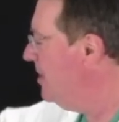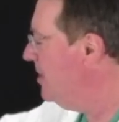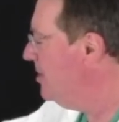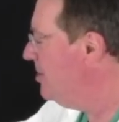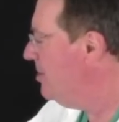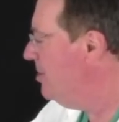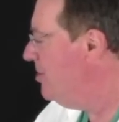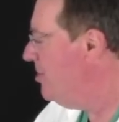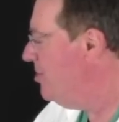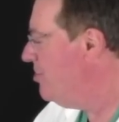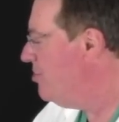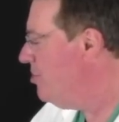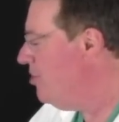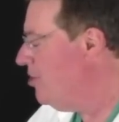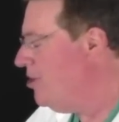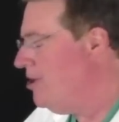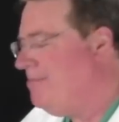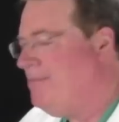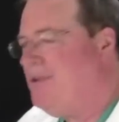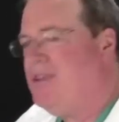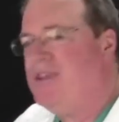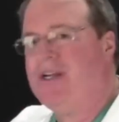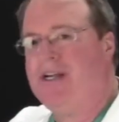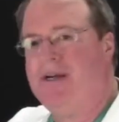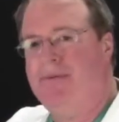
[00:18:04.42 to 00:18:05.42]
us to
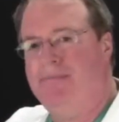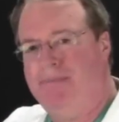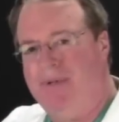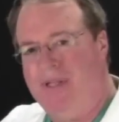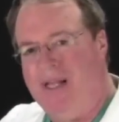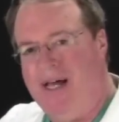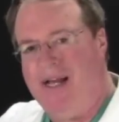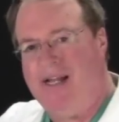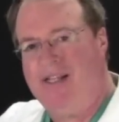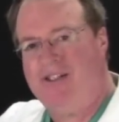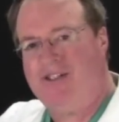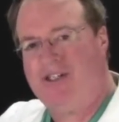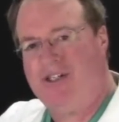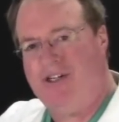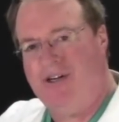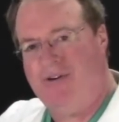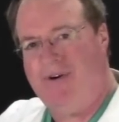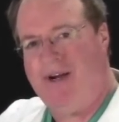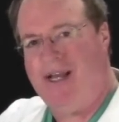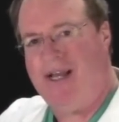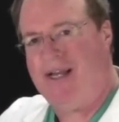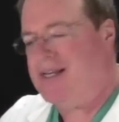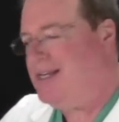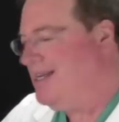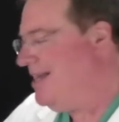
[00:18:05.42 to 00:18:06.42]
determine the compliance
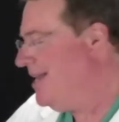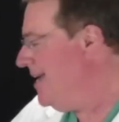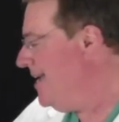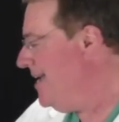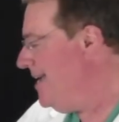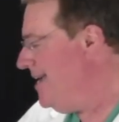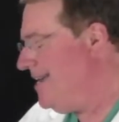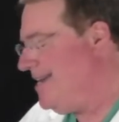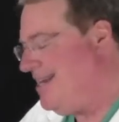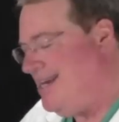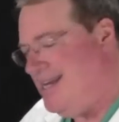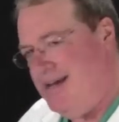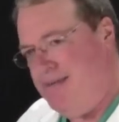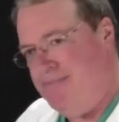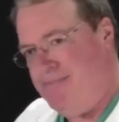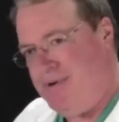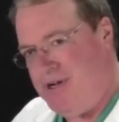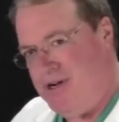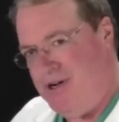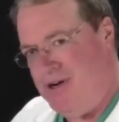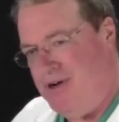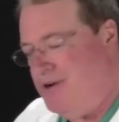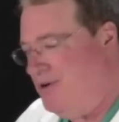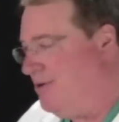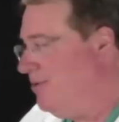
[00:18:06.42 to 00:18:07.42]
correct E&M
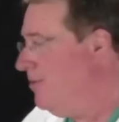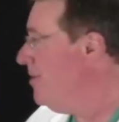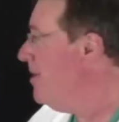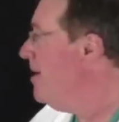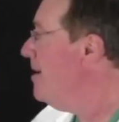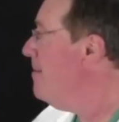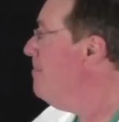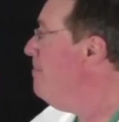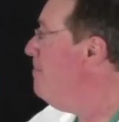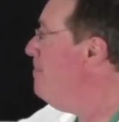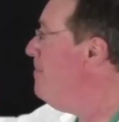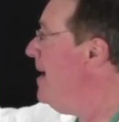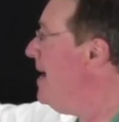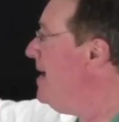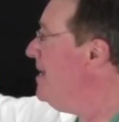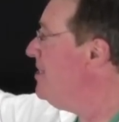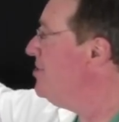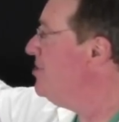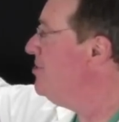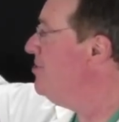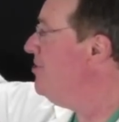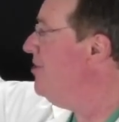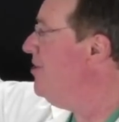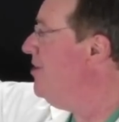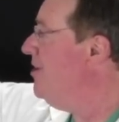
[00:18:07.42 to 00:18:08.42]
code
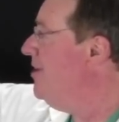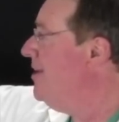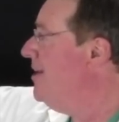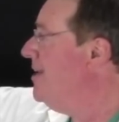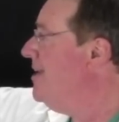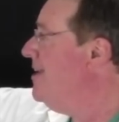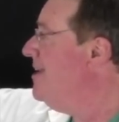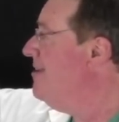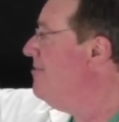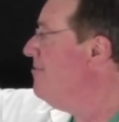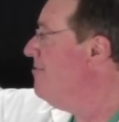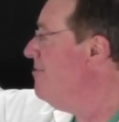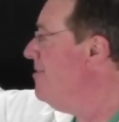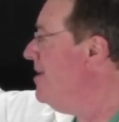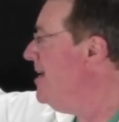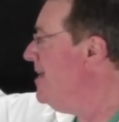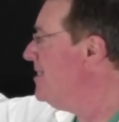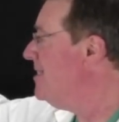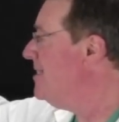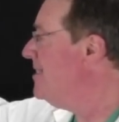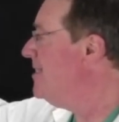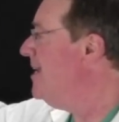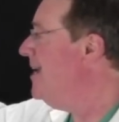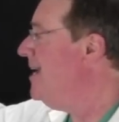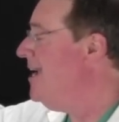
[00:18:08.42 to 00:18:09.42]
based on
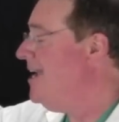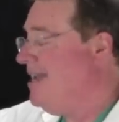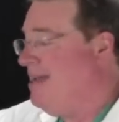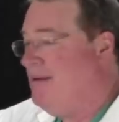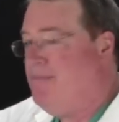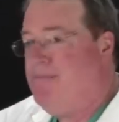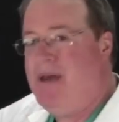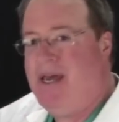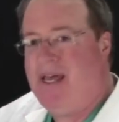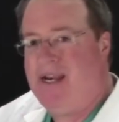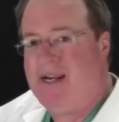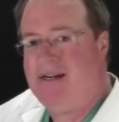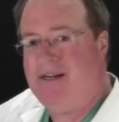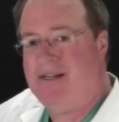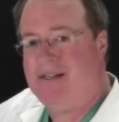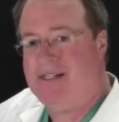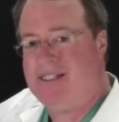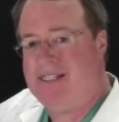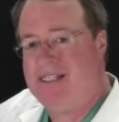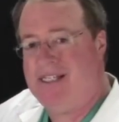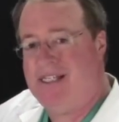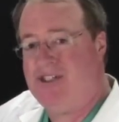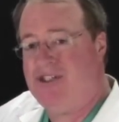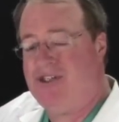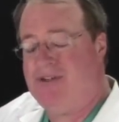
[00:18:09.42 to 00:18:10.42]
risk and medical
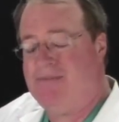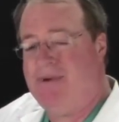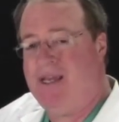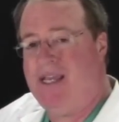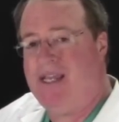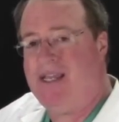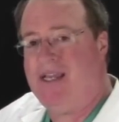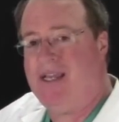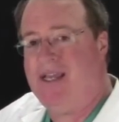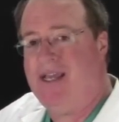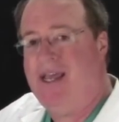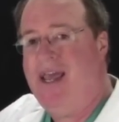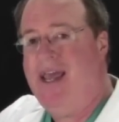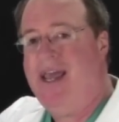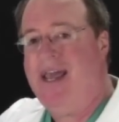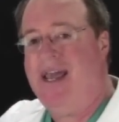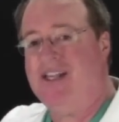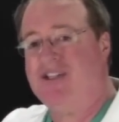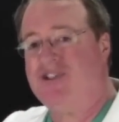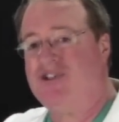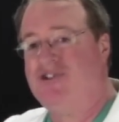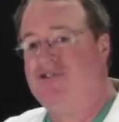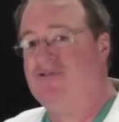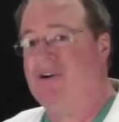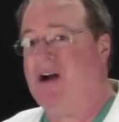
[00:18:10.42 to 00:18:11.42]
decision making
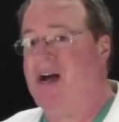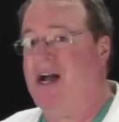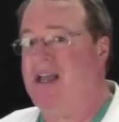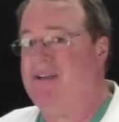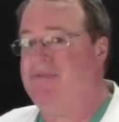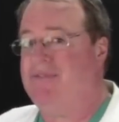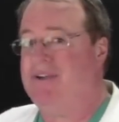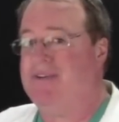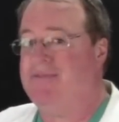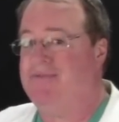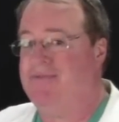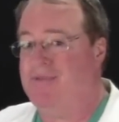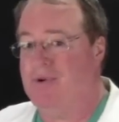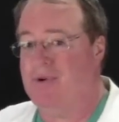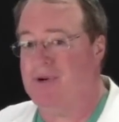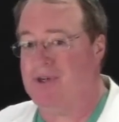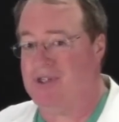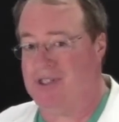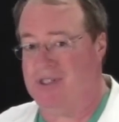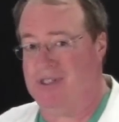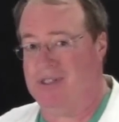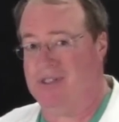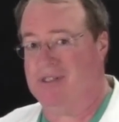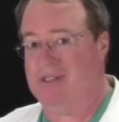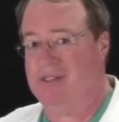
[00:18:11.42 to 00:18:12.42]
as driving
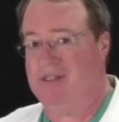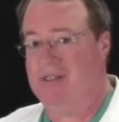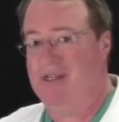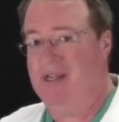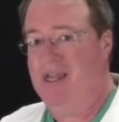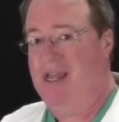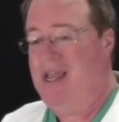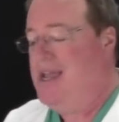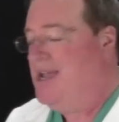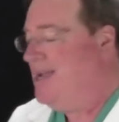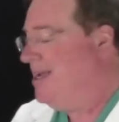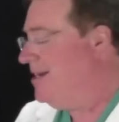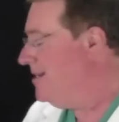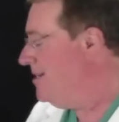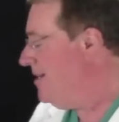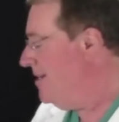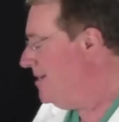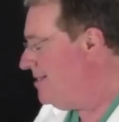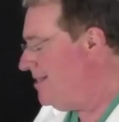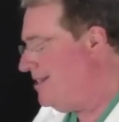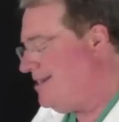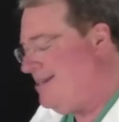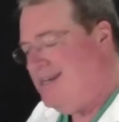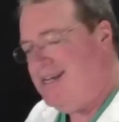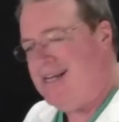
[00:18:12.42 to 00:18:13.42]
forces. It
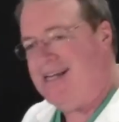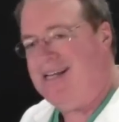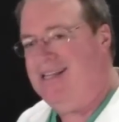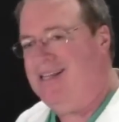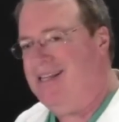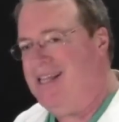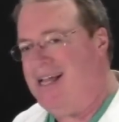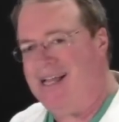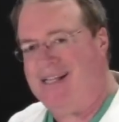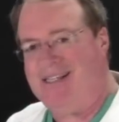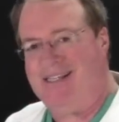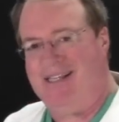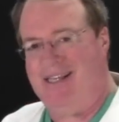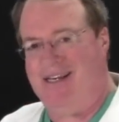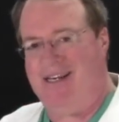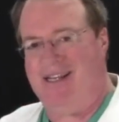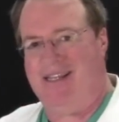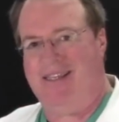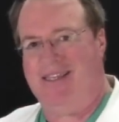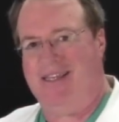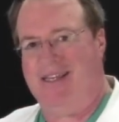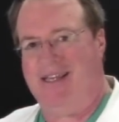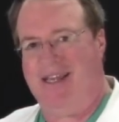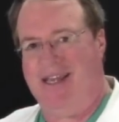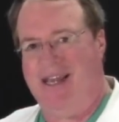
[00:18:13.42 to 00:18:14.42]
doesn't neglect
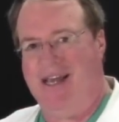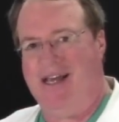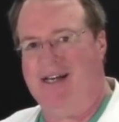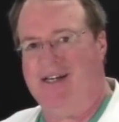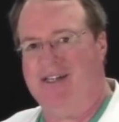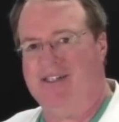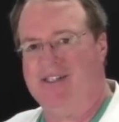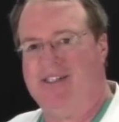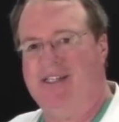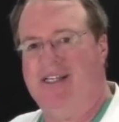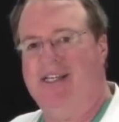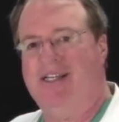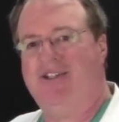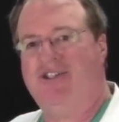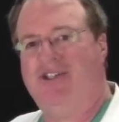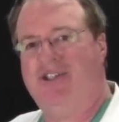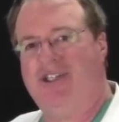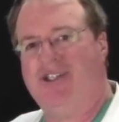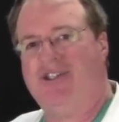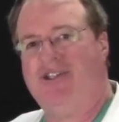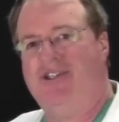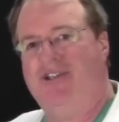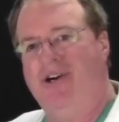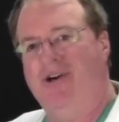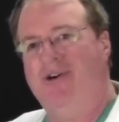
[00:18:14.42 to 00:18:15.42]
anything else, it
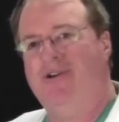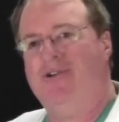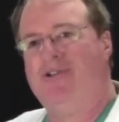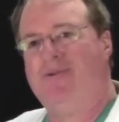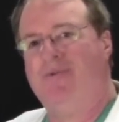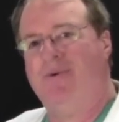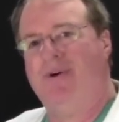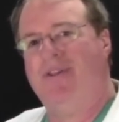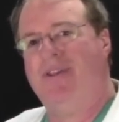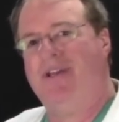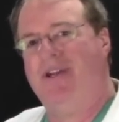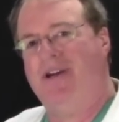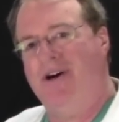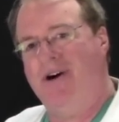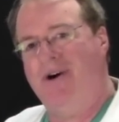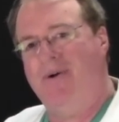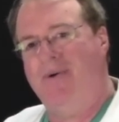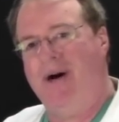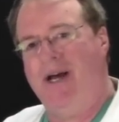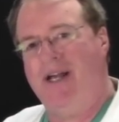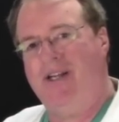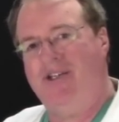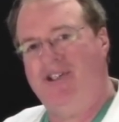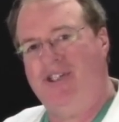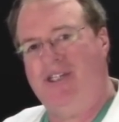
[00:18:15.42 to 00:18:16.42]
just knows where the
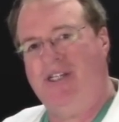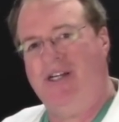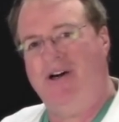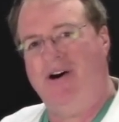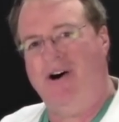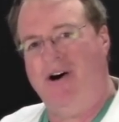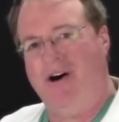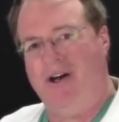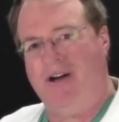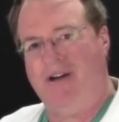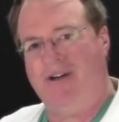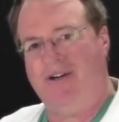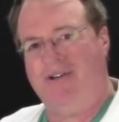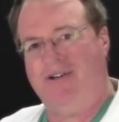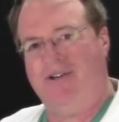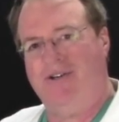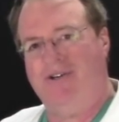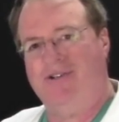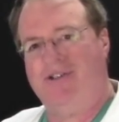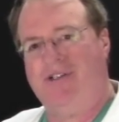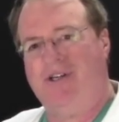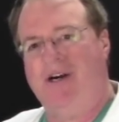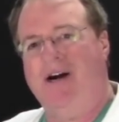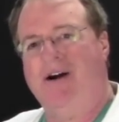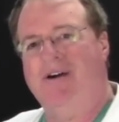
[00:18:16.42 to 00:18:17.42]
OIG
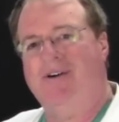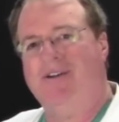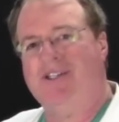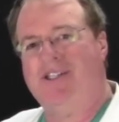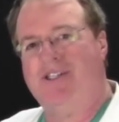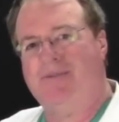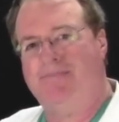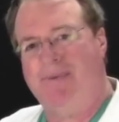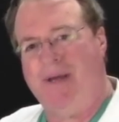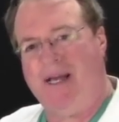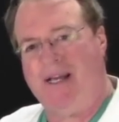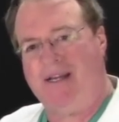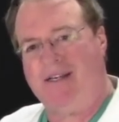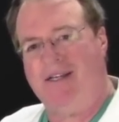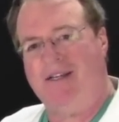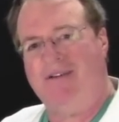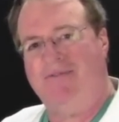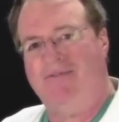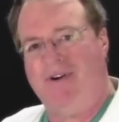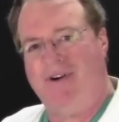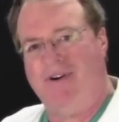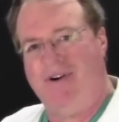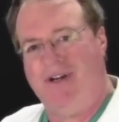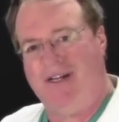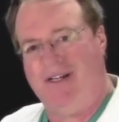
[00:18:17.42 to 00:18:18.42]
auditors are inspecting
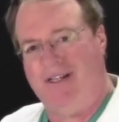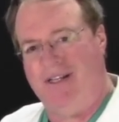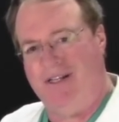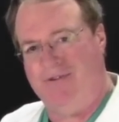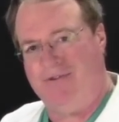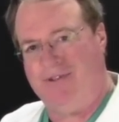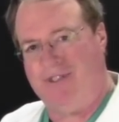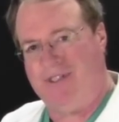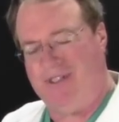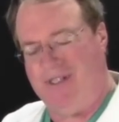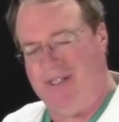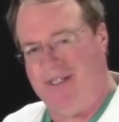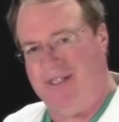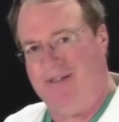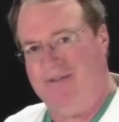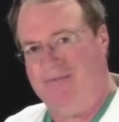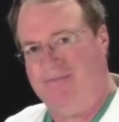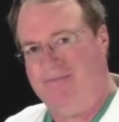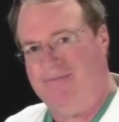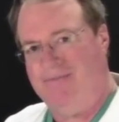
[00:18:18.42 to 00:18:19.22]
very closely.